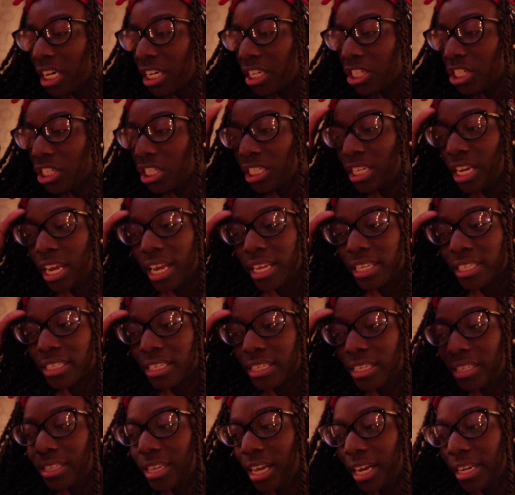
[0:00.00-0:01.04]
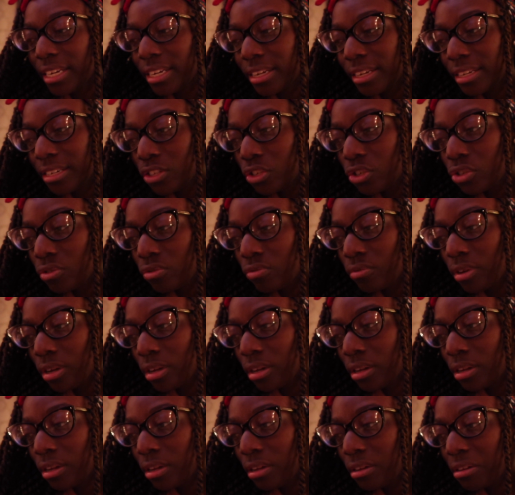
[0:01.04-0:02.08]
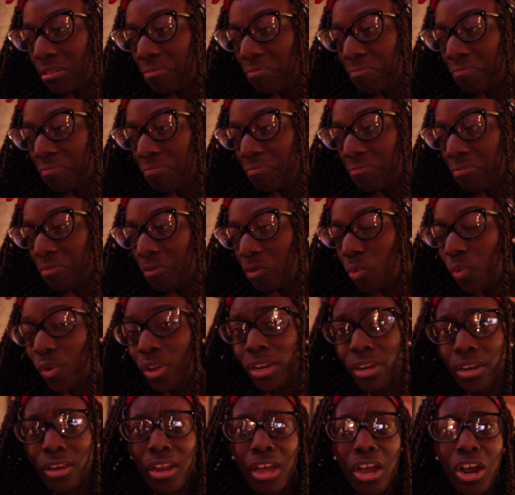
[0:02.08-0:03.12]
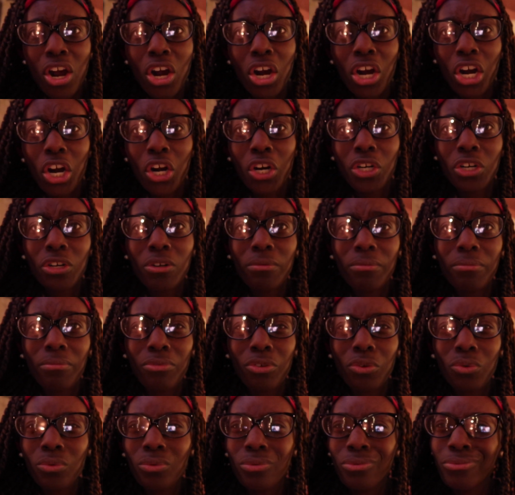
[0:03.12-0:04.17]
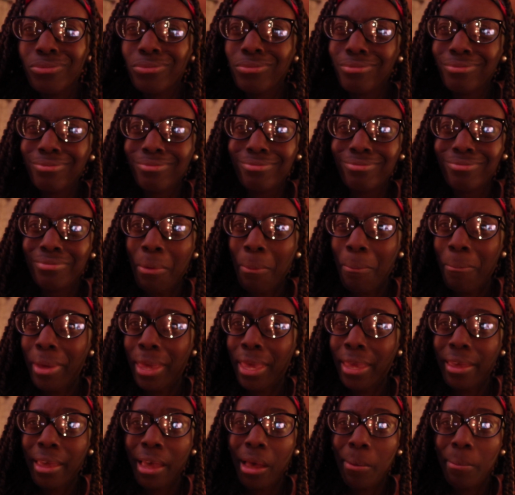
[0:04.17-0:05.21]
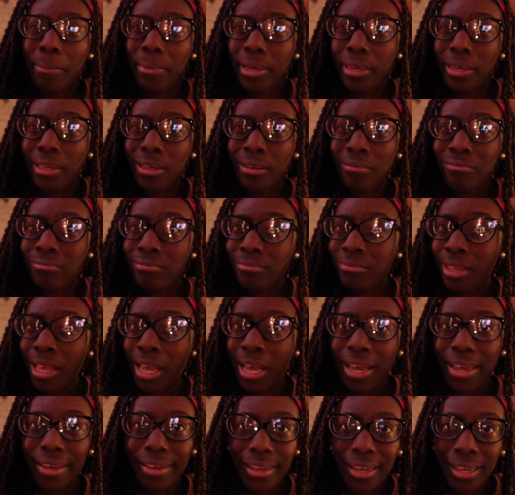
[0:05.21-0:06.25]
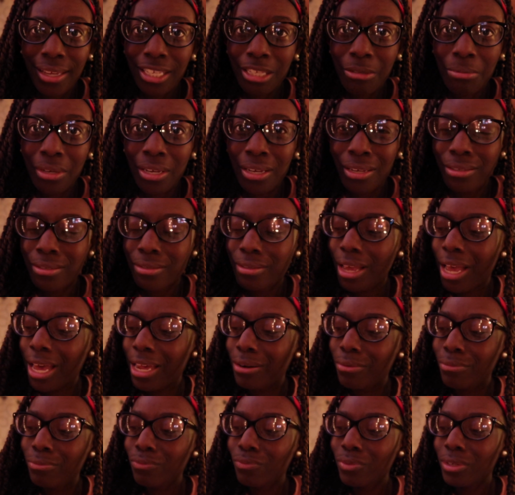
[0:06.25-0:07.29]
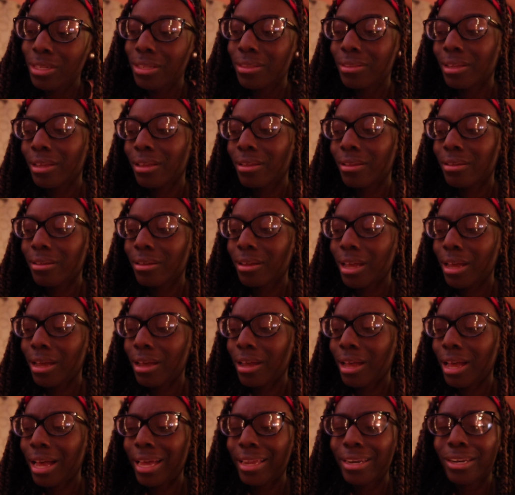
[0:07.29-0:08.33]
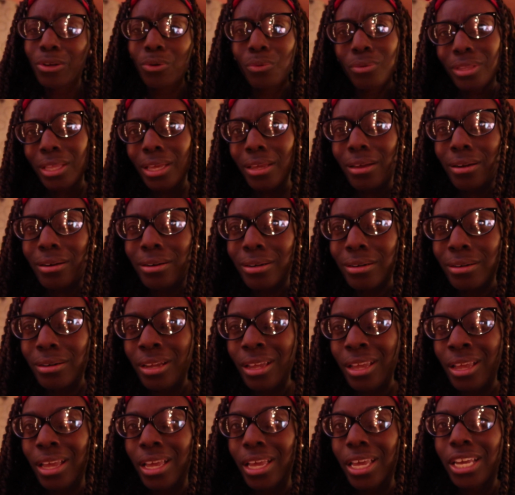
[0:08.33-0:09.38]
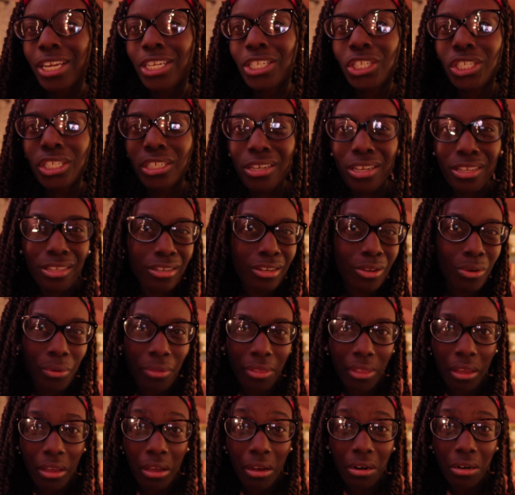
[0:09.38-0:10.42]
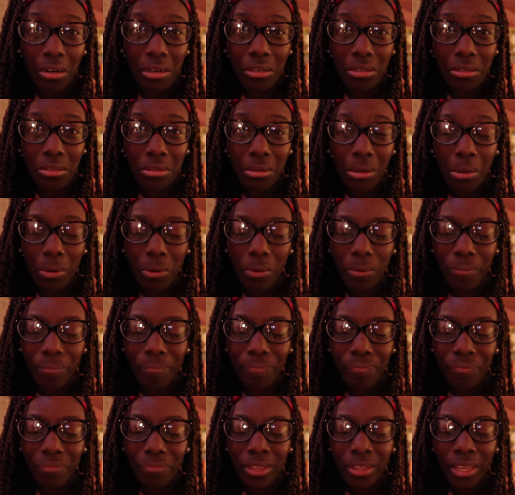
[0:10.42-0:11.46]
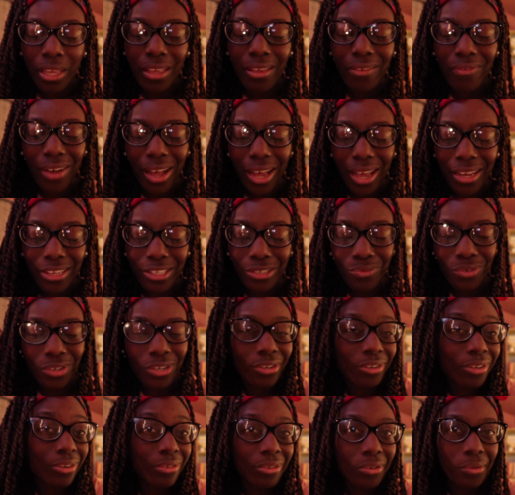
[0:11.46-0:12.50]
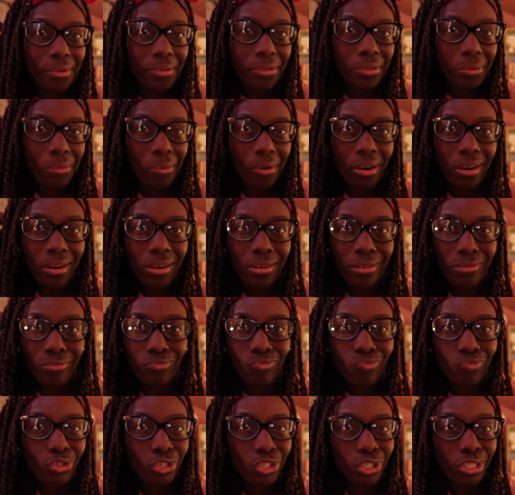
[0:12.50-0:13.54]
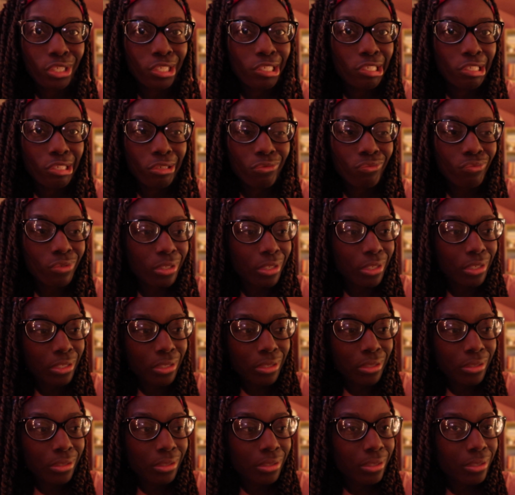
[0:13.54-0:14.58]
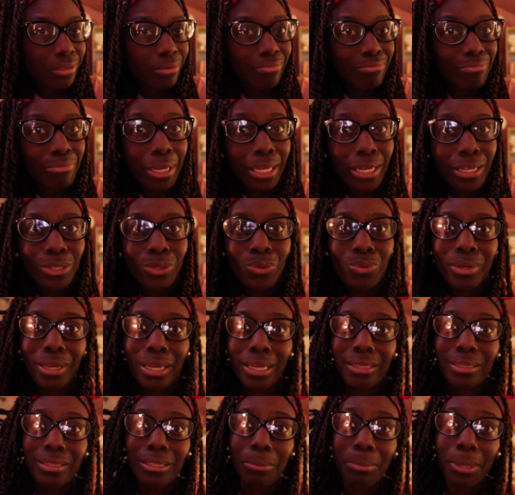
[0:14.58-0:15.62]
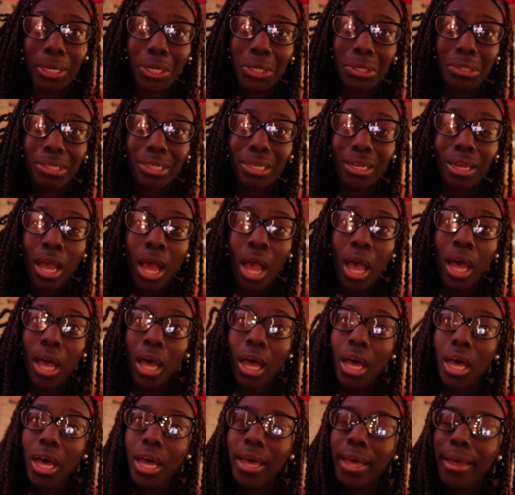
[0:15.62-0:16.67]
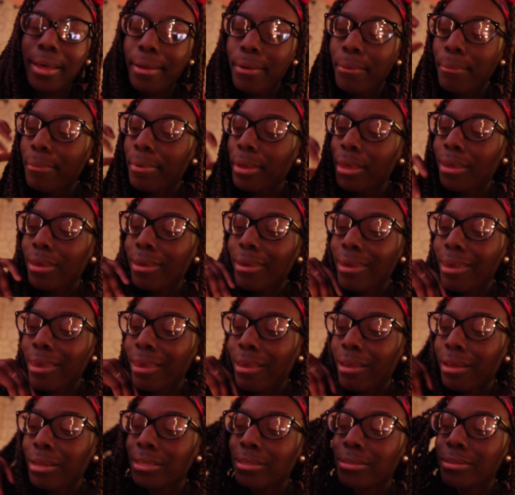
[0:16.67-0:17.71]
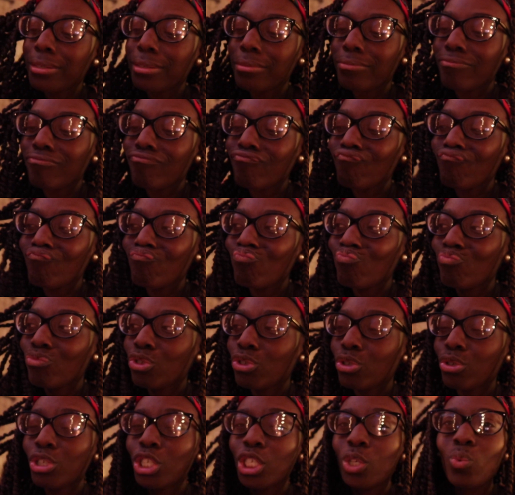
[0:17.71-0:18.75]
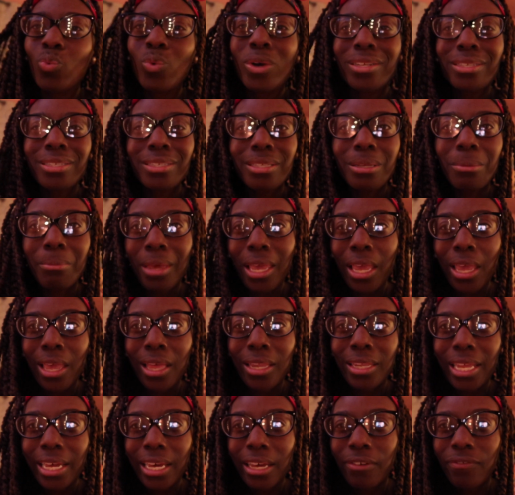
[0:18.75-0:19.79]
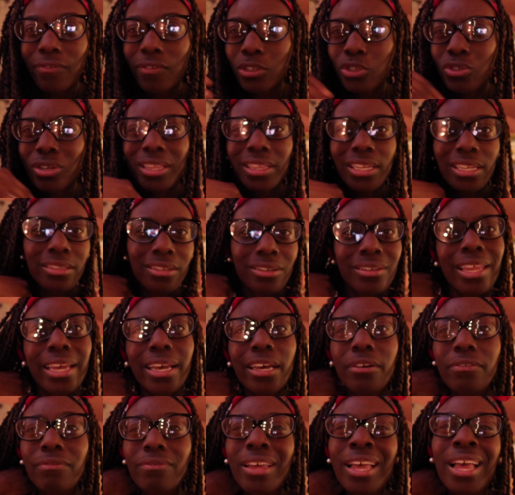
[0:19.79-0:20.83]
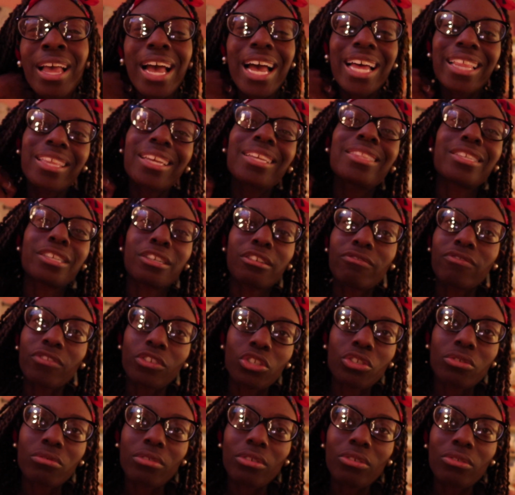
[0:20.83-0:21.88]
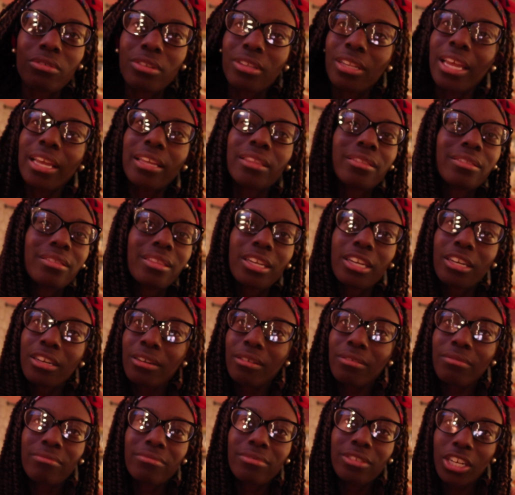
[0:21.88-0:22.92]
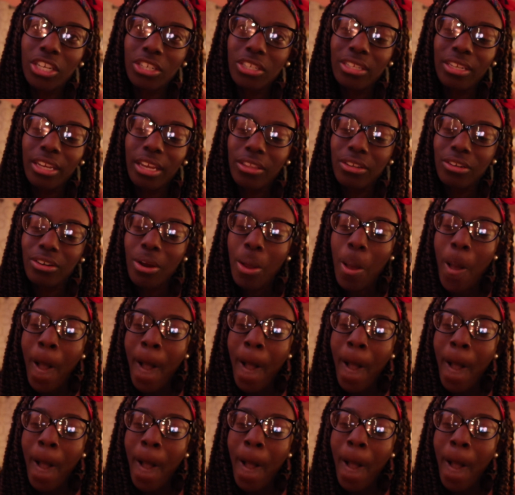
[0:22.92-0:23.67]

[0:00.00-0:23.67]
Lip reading: she has decided to, when her new makeout buddy, I guess, because I don't really think I know what they are, and she doesn't know what they are. So if I as a reader don't know what you are, you're just really just buddies who kiss, apparently. And so she wants to make it like official. I think they're official though. Like they're together.